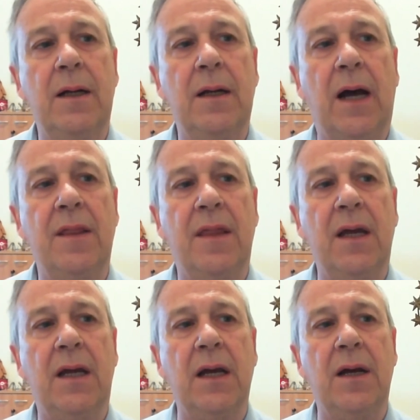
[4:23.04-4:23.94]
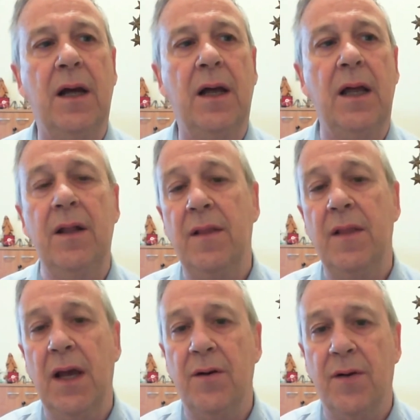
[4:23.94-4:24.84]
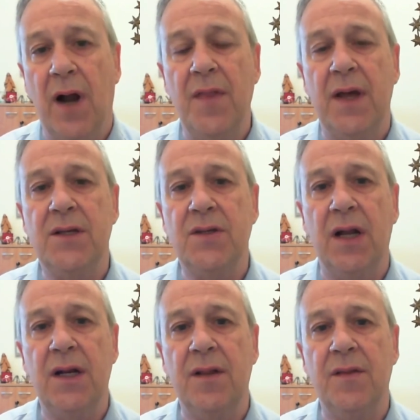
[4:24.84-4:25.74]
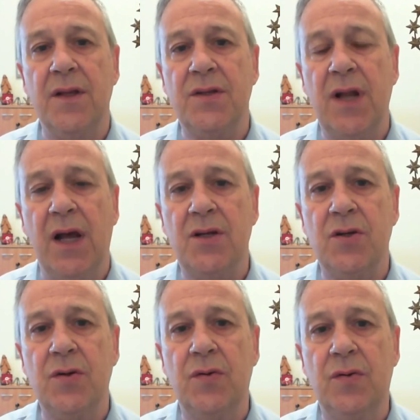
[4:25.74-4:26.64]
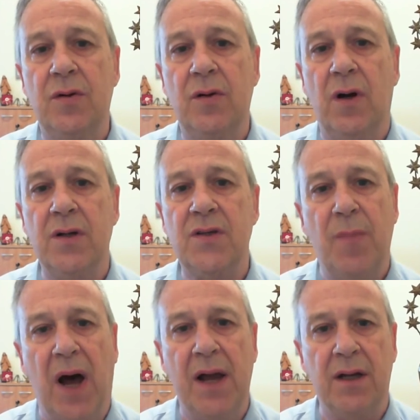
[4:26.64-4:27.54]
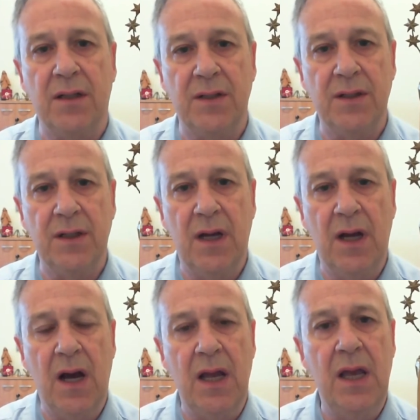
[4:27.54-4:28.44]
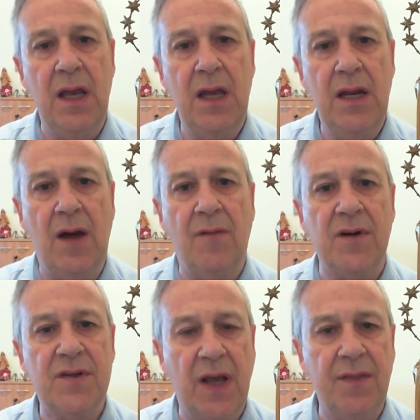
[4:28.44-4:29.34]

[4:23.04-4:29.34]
I think, and later on they said the statue smiled. He never said